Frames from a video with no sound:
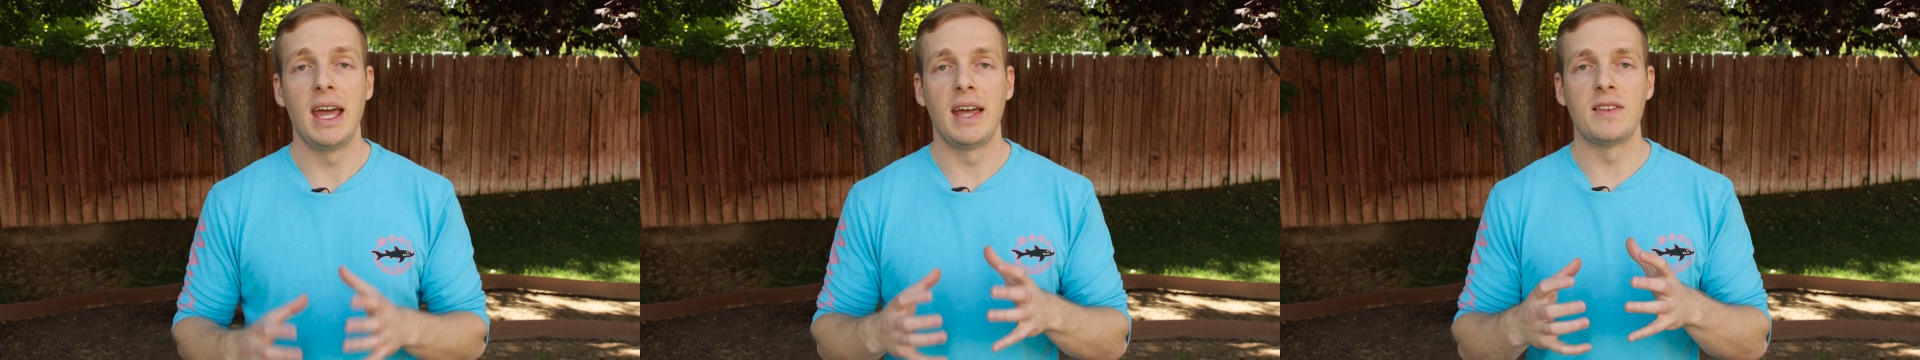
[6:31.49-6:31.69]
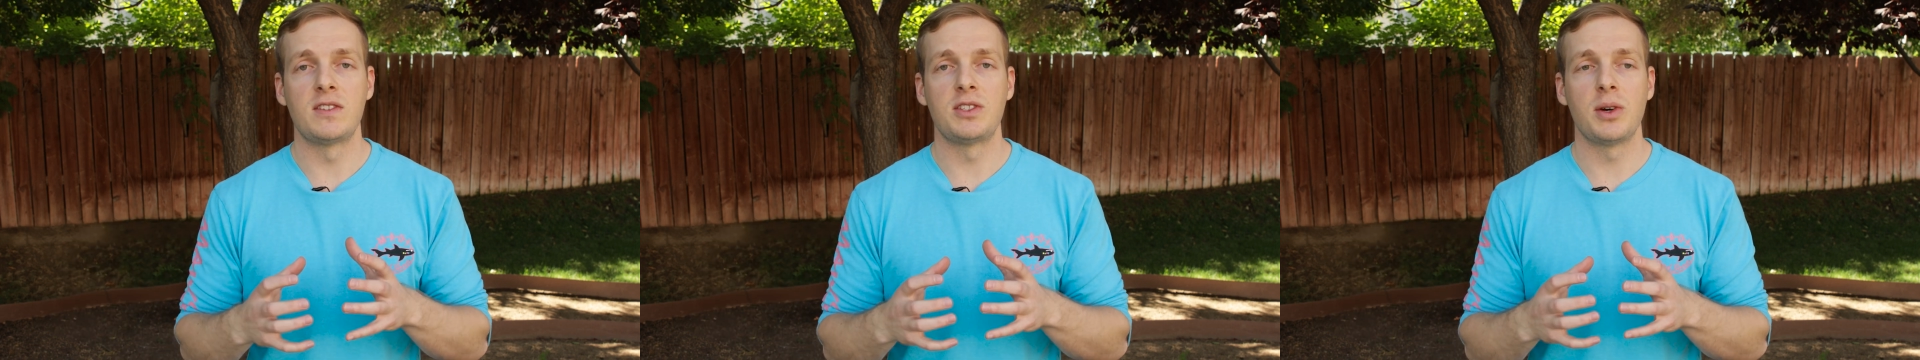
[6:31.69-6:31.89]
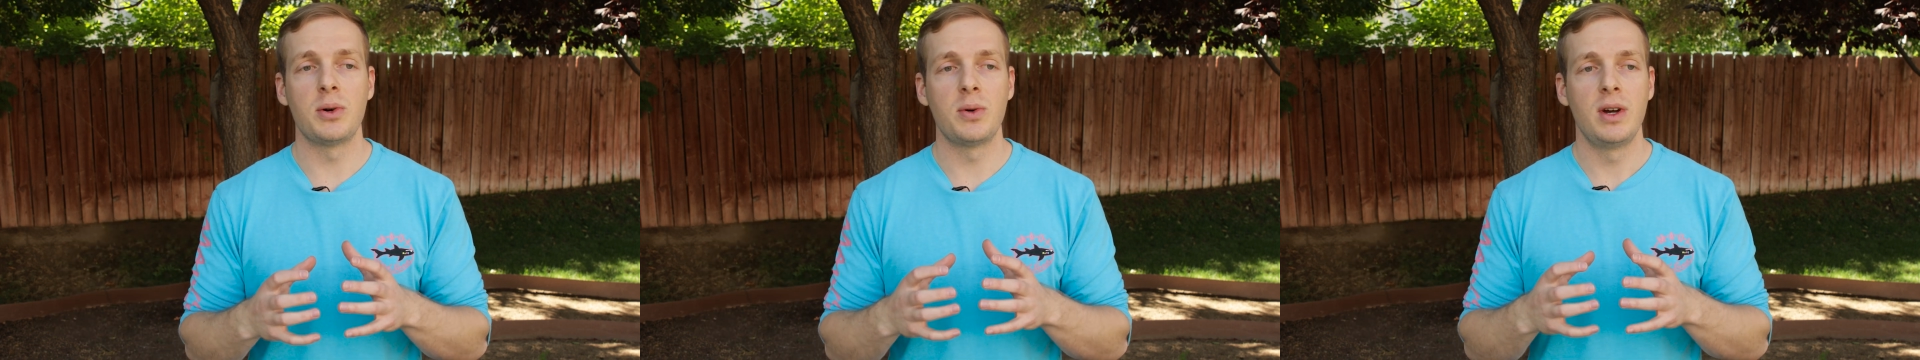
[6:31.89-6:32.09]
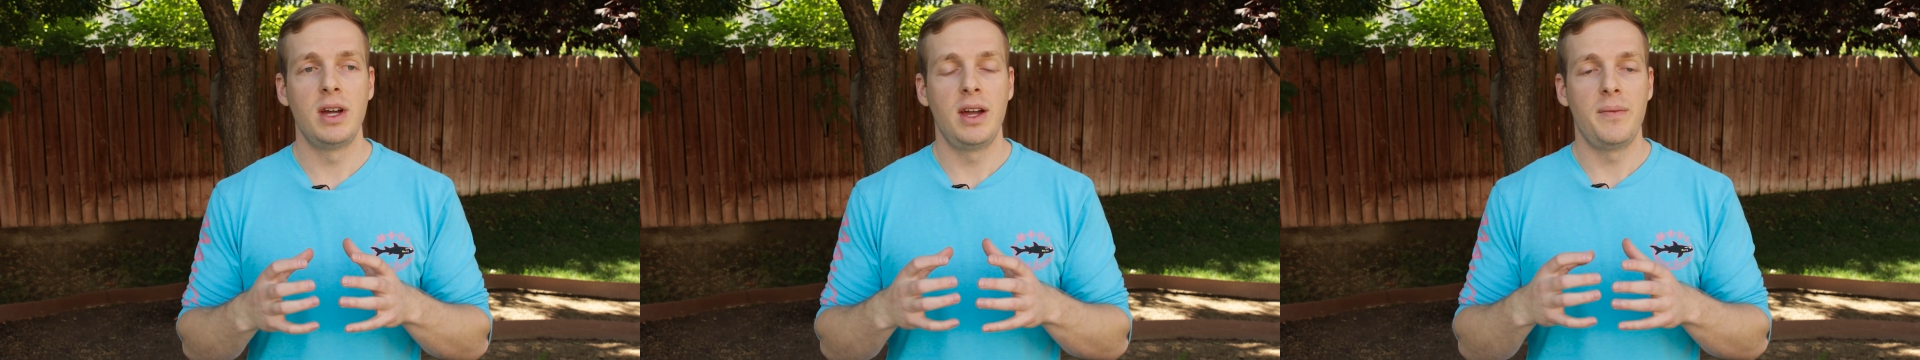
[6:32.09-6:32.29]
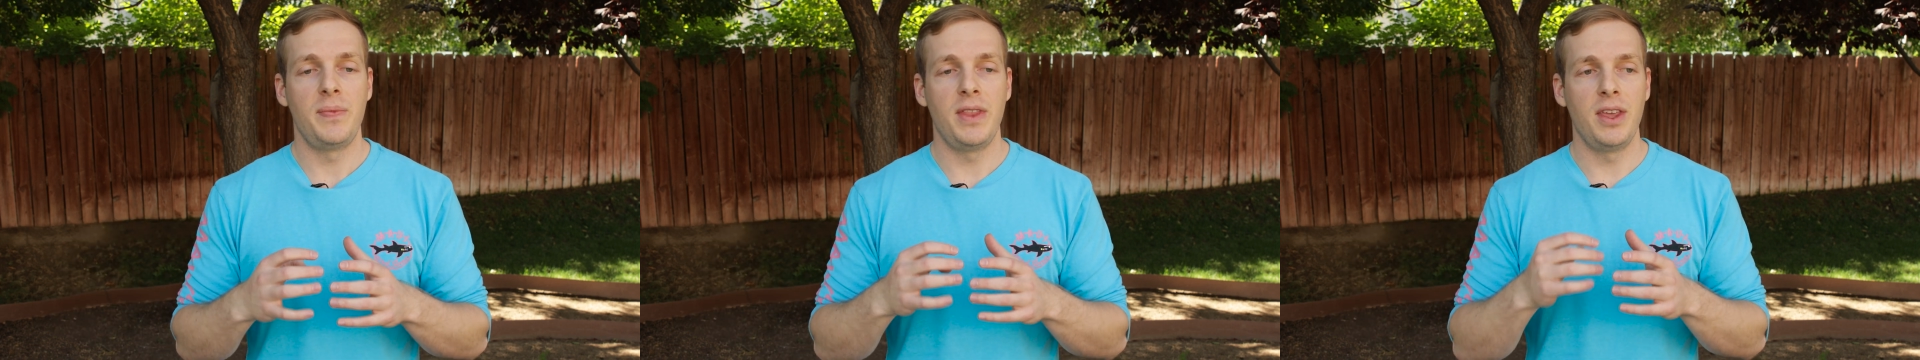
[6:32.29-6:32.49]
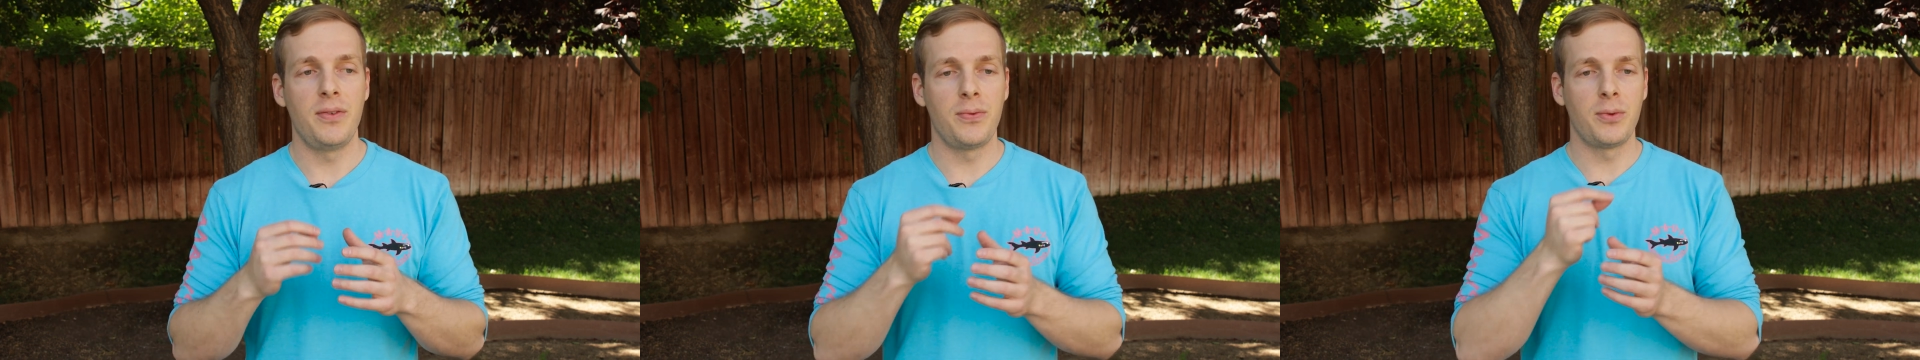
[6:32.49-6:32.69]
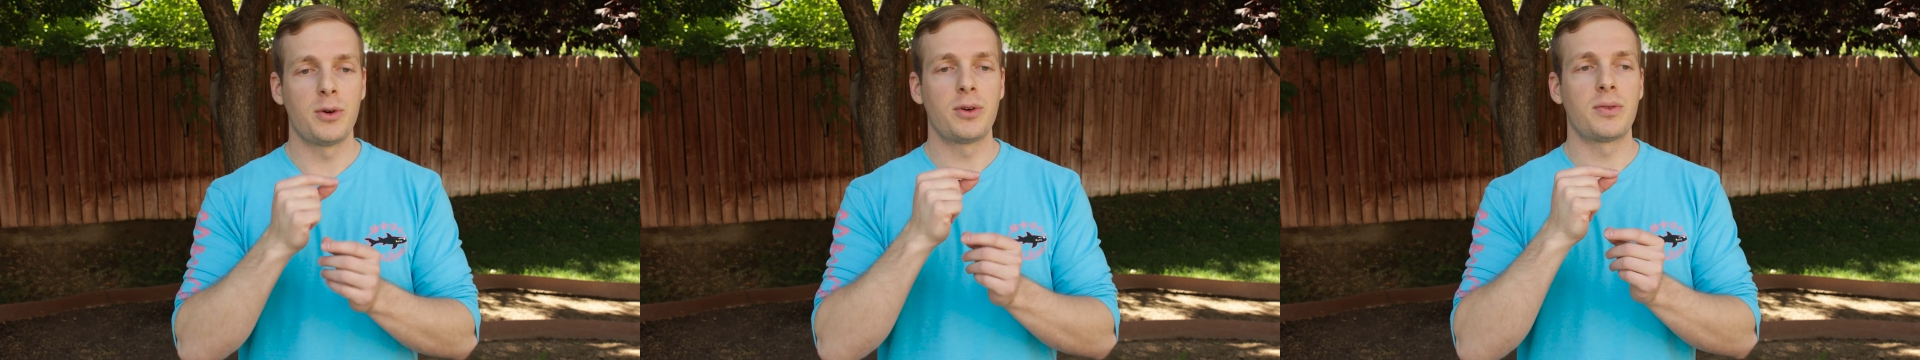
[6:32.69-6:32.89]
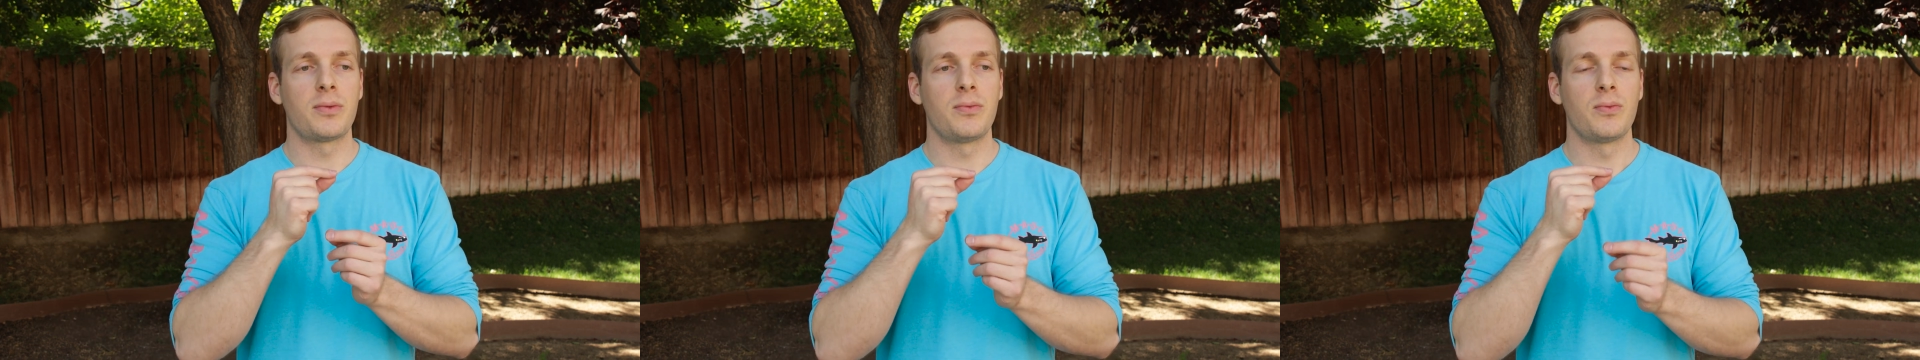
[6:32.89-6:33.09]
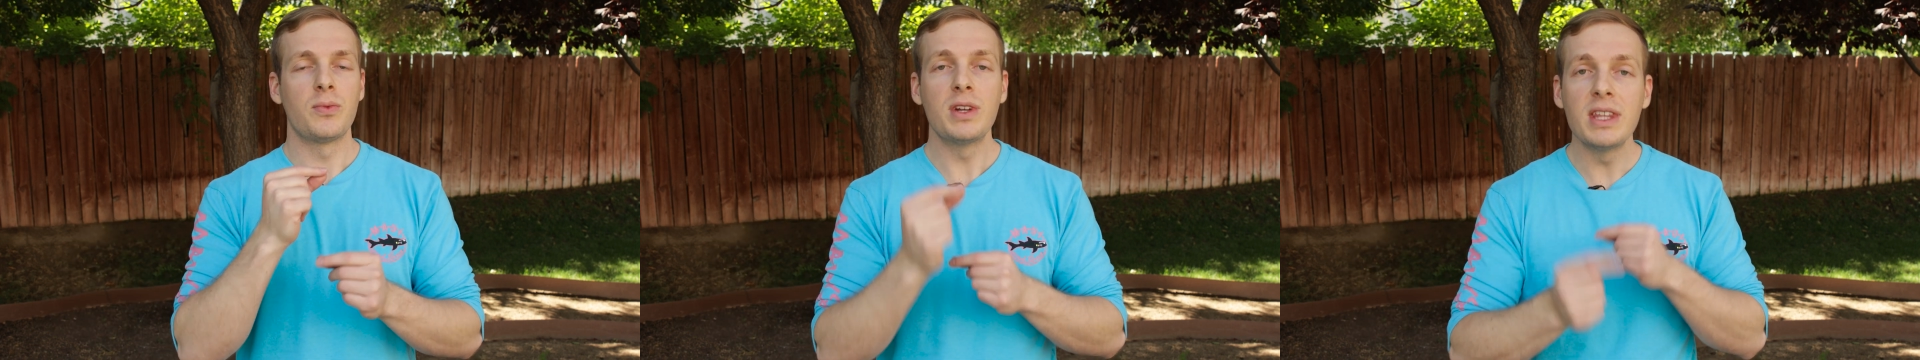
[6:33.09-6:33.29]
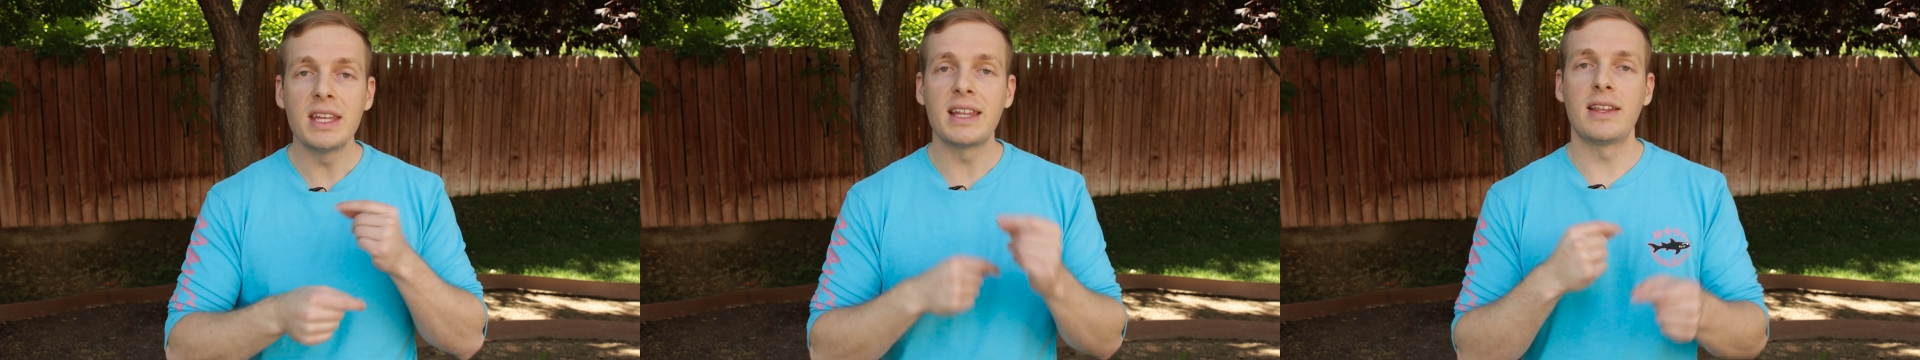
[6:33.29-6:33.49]
And so if we're
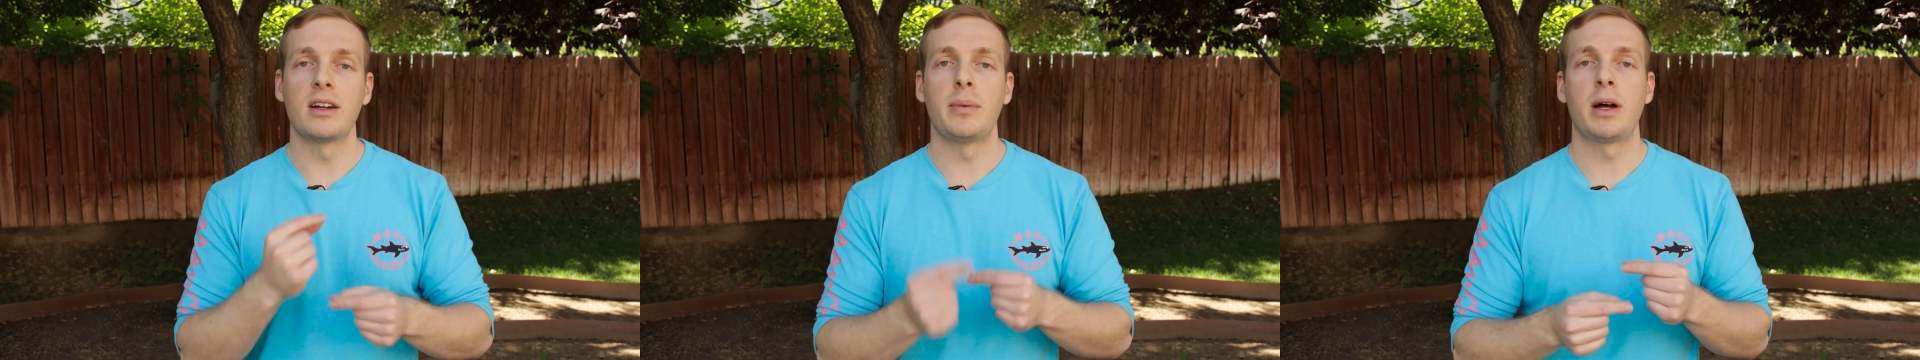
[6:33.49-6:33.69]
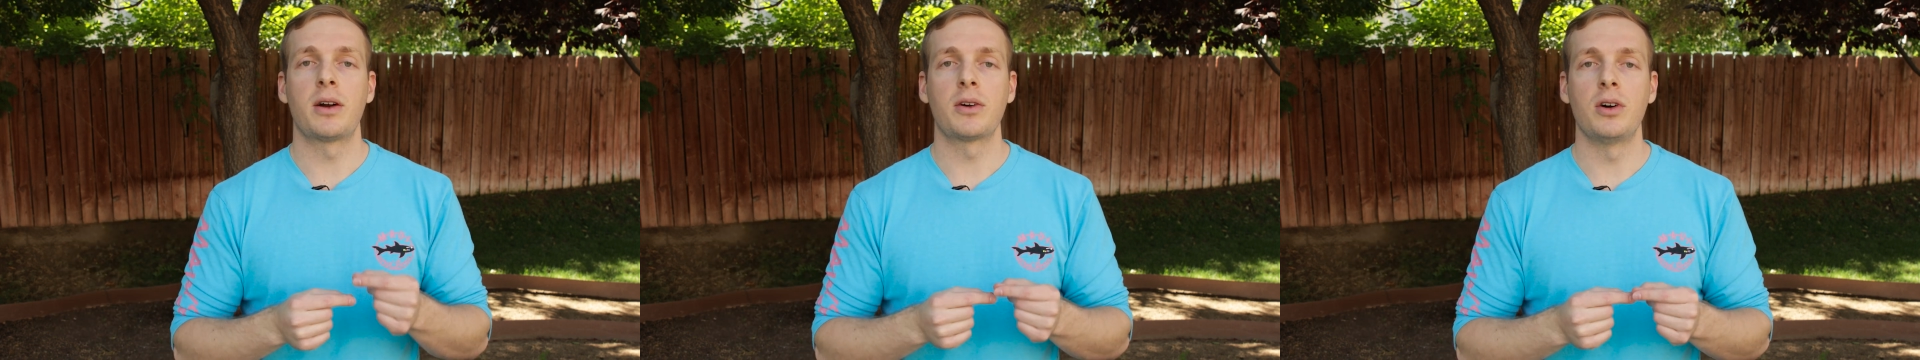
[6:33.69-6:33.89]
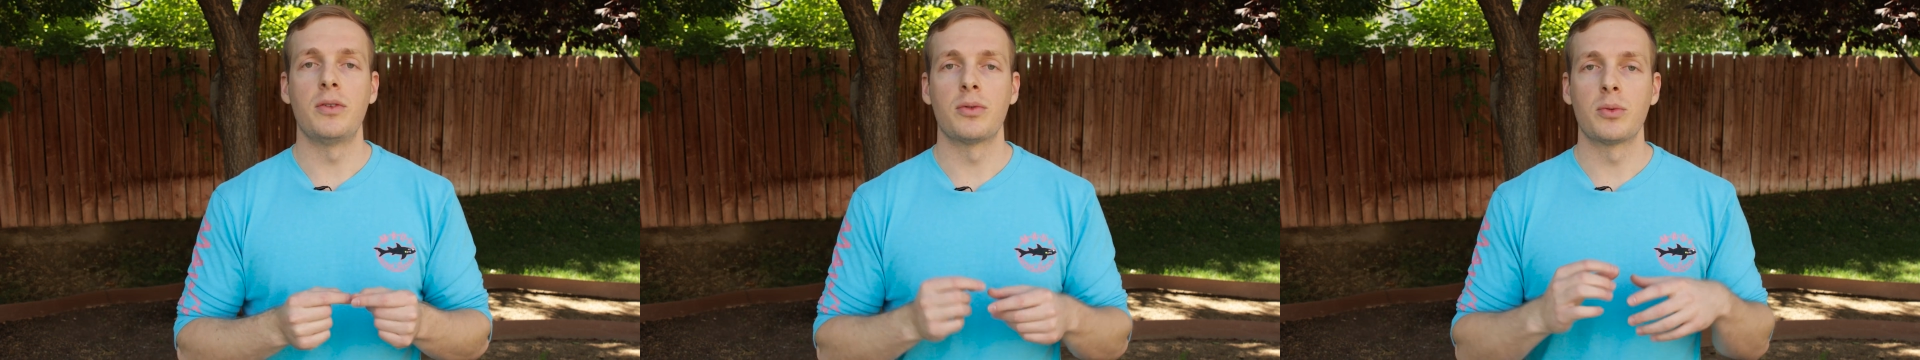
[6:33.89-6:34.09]
really clear about our goal,